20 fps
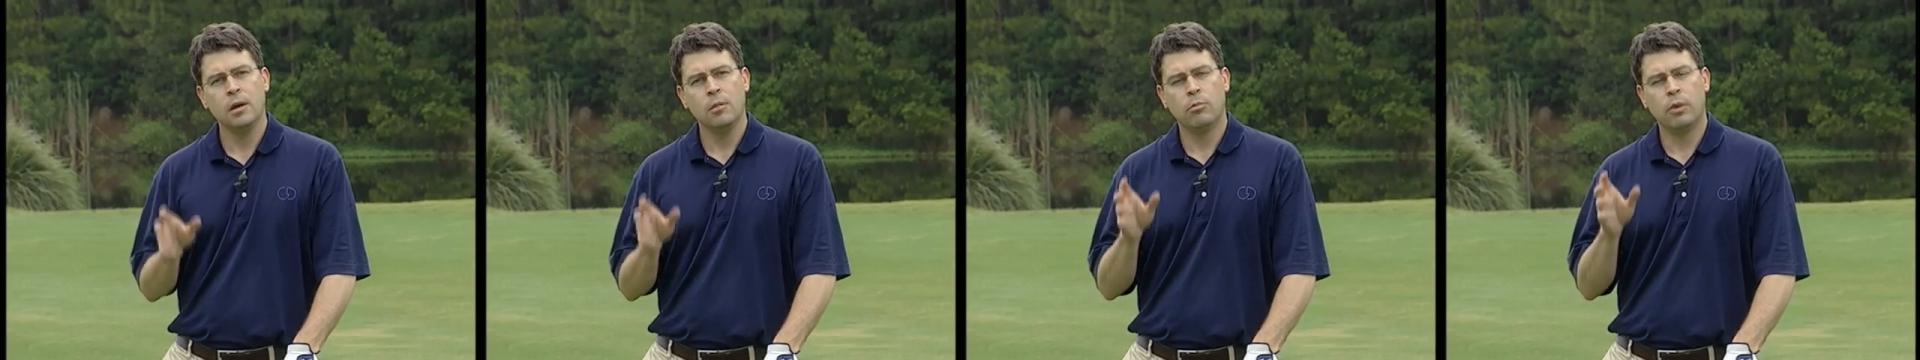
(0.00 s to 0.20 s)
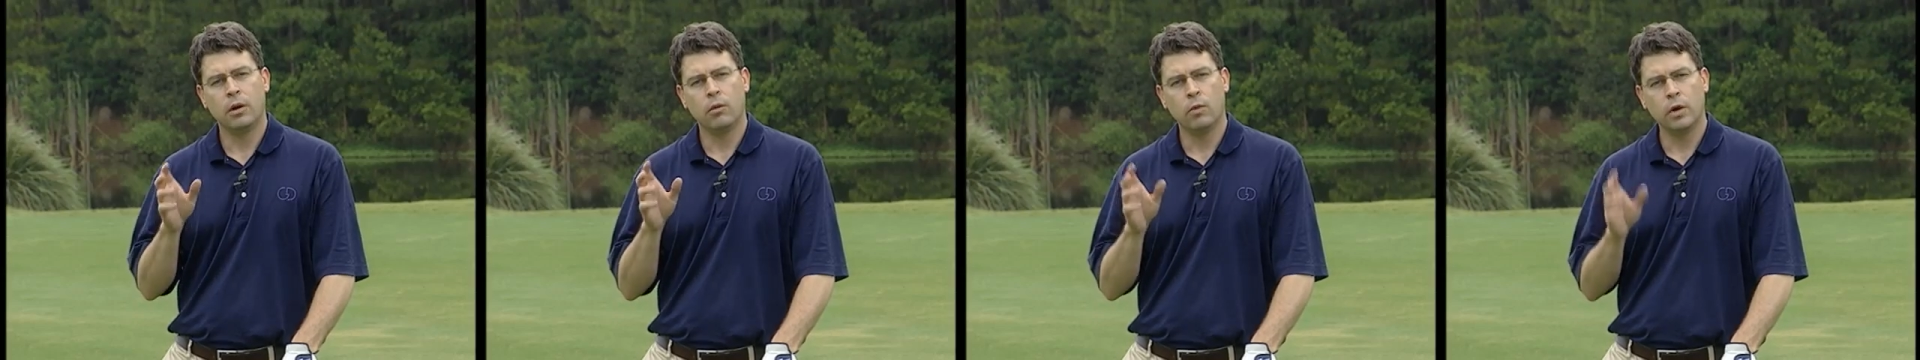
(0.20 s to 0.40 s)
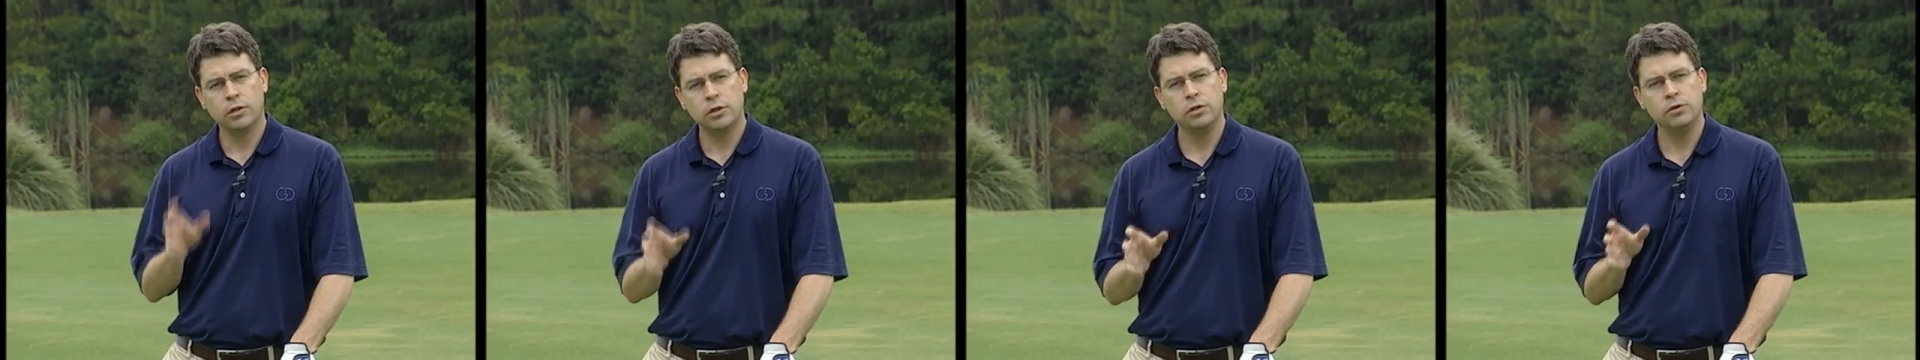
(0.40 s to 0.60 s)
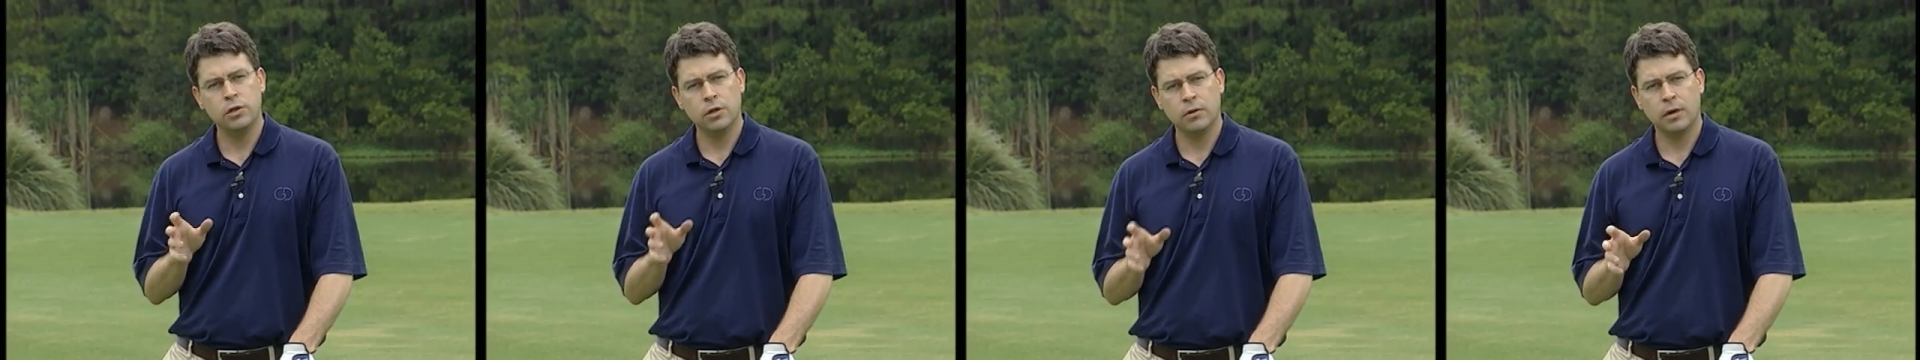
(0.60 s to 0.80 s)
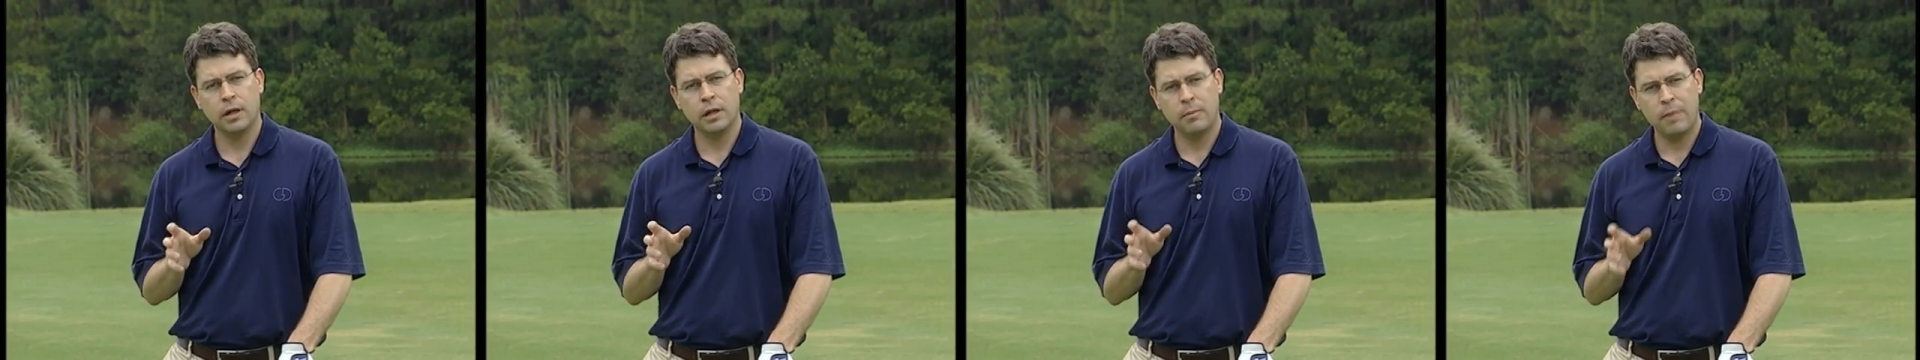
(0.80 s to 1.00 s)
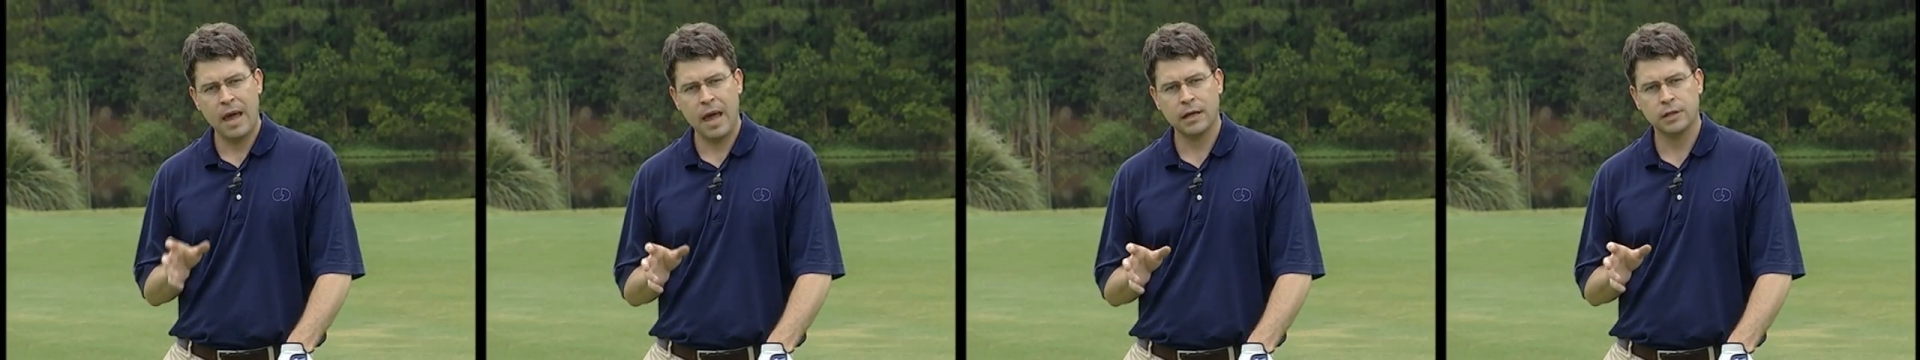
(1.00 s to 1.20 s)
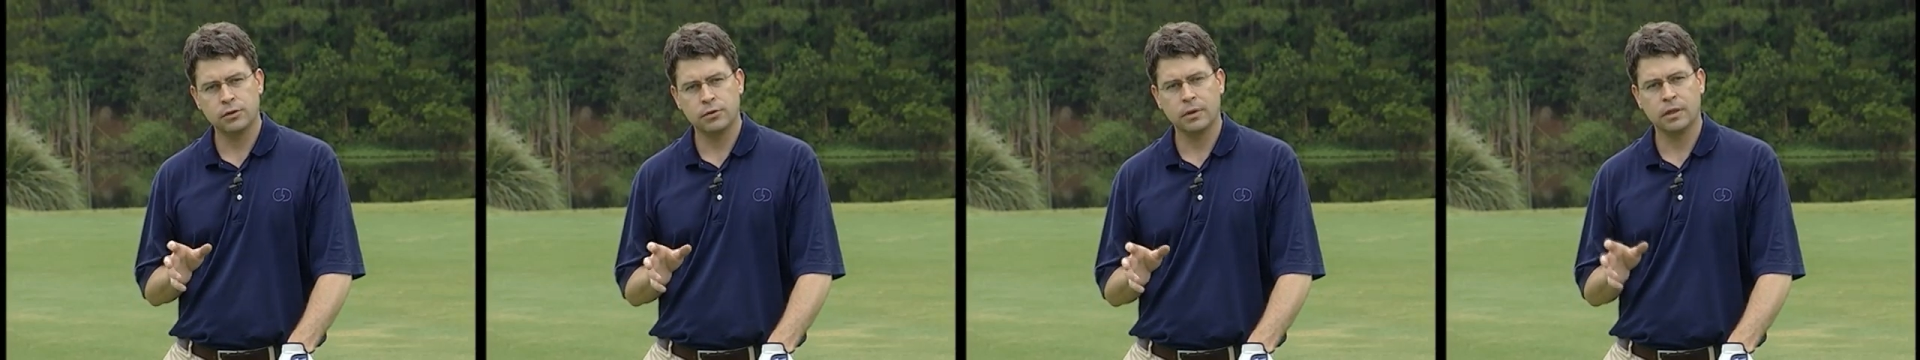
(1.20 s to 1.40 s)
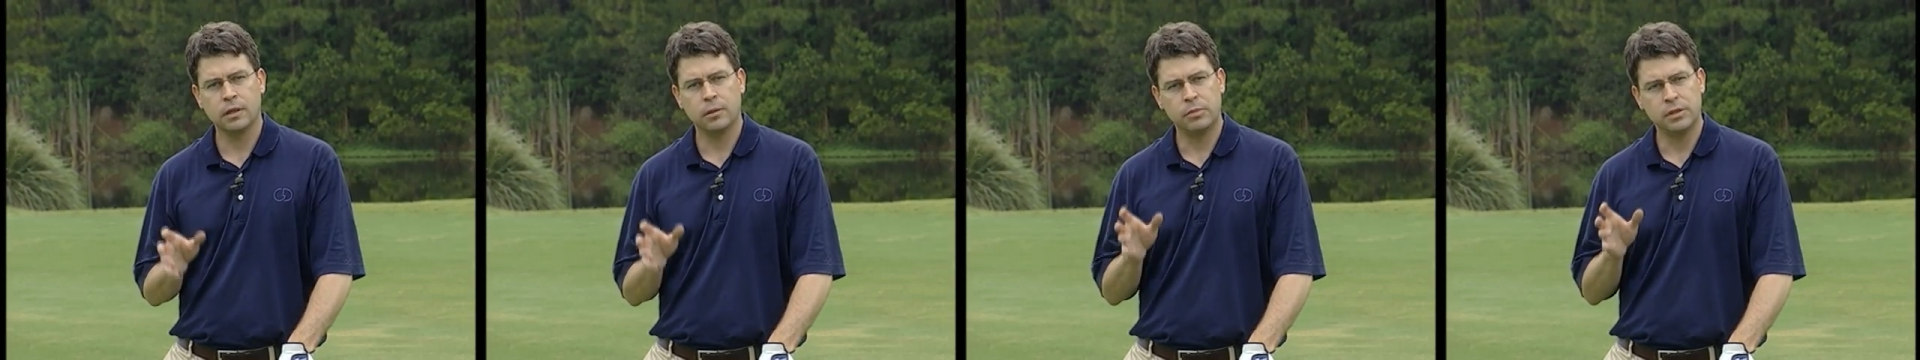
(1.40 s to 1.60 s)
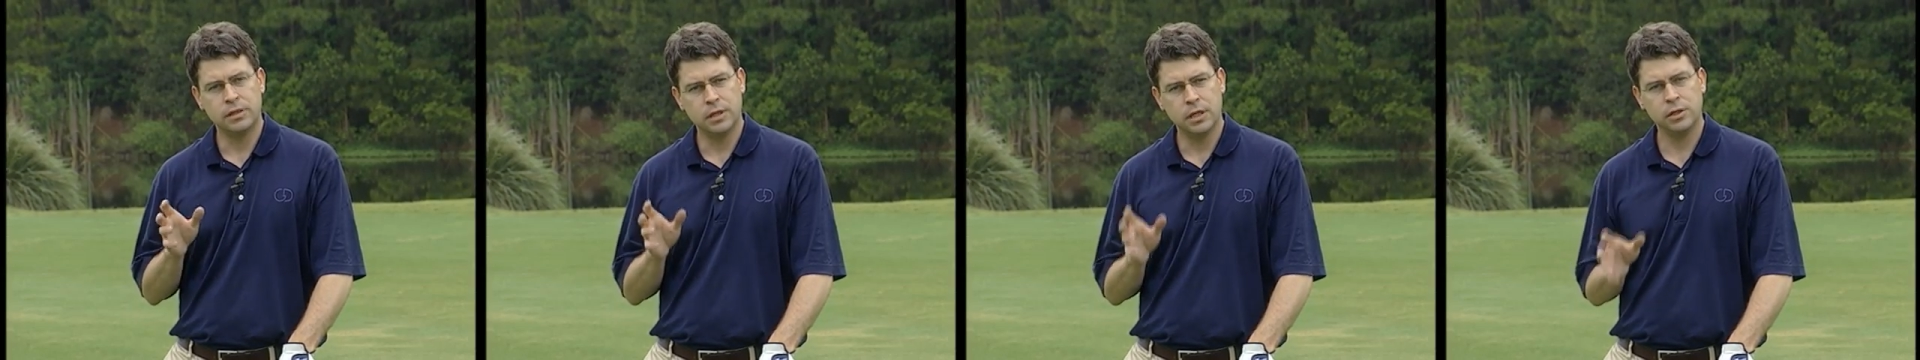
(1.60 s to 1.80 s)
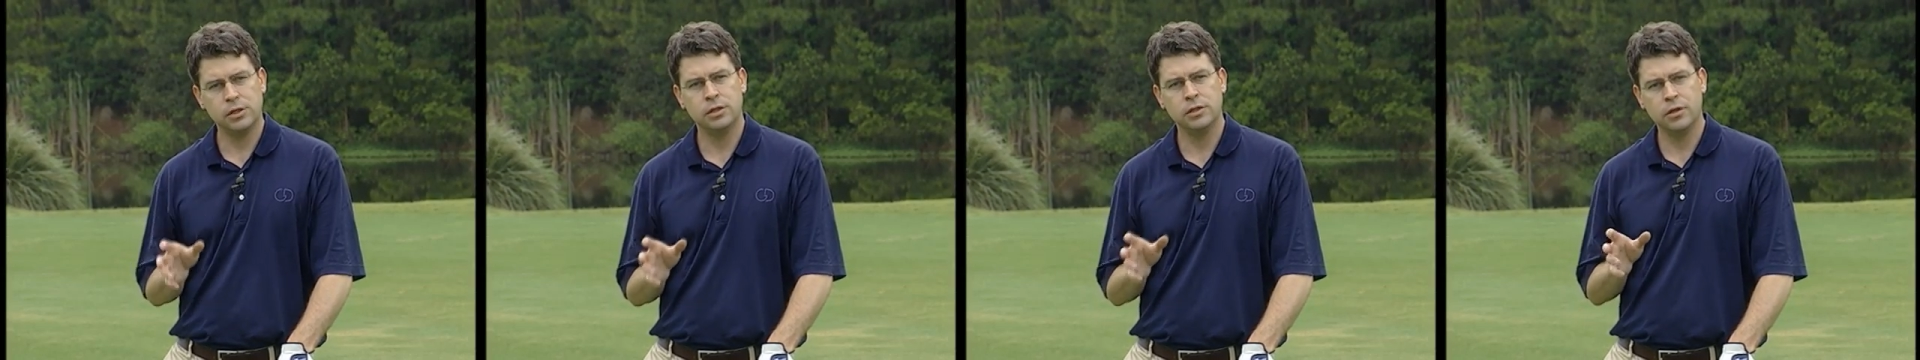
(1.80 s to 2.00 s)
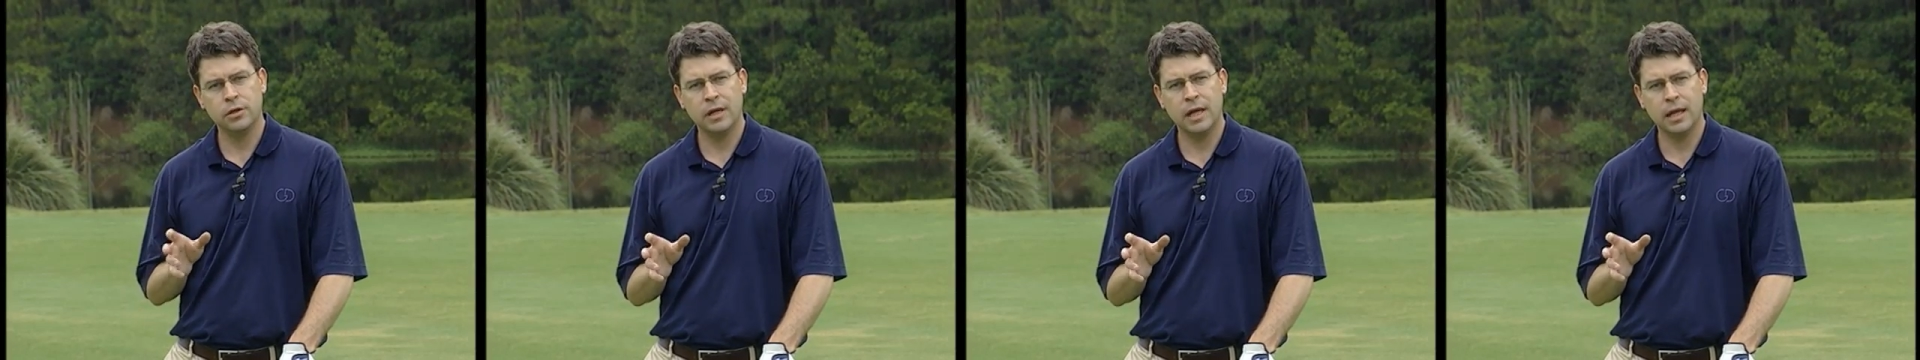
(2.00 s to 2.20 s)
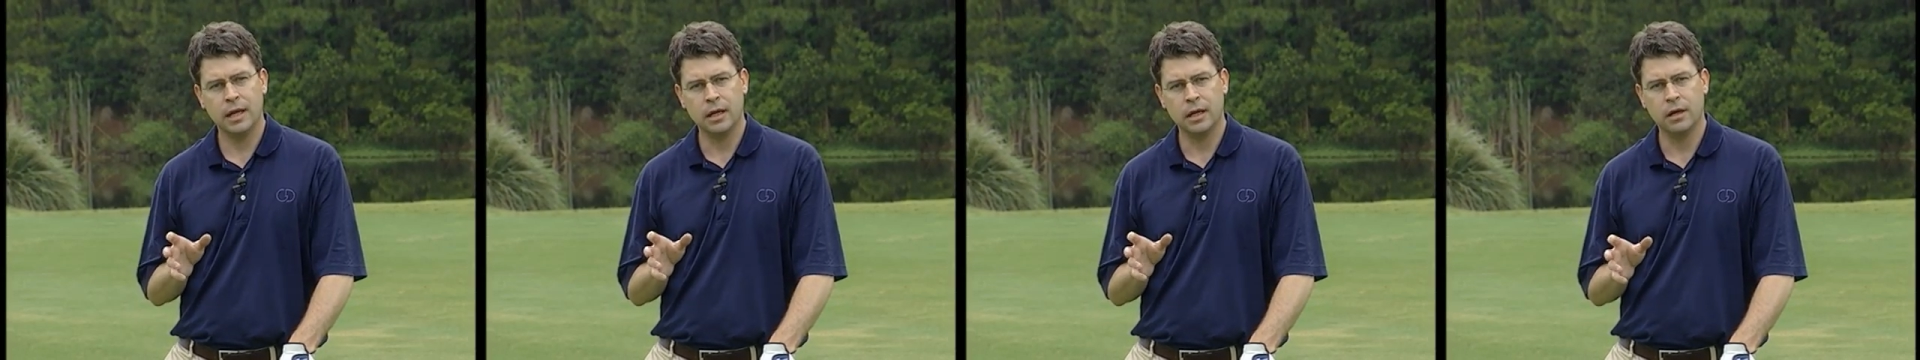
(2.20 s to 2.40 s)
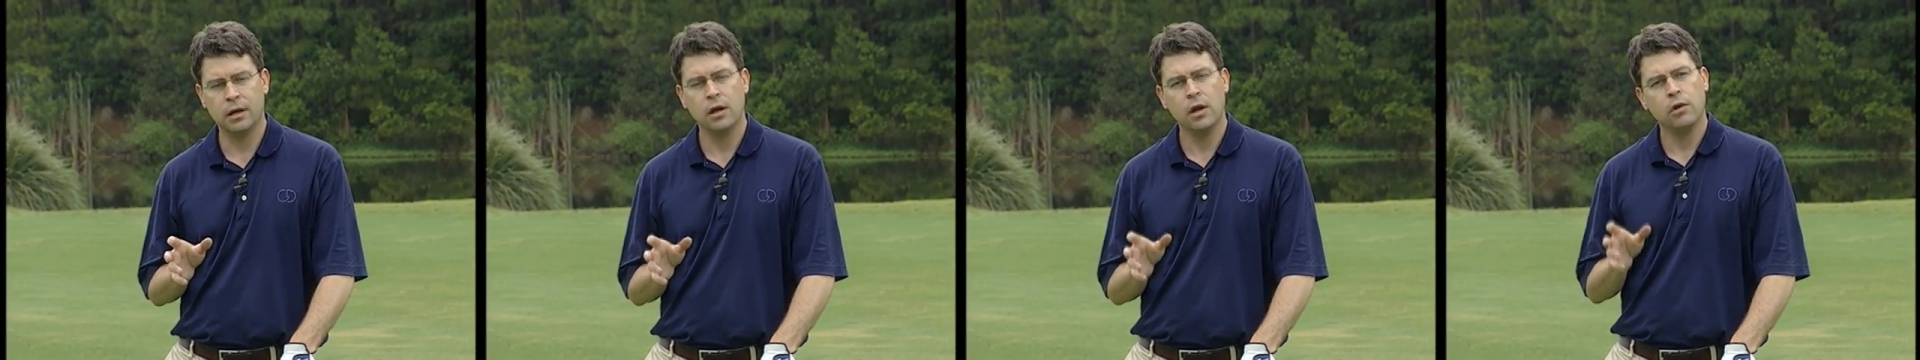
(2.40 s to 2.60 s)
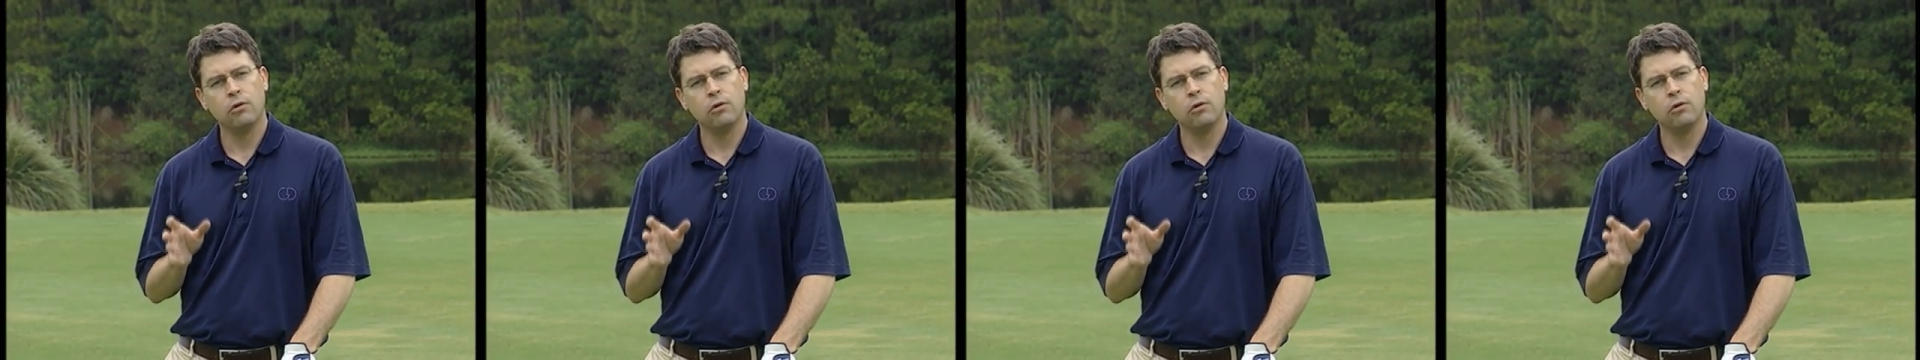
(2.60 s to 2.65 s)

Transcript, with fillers: but what you do on the backswing, the positions you get in,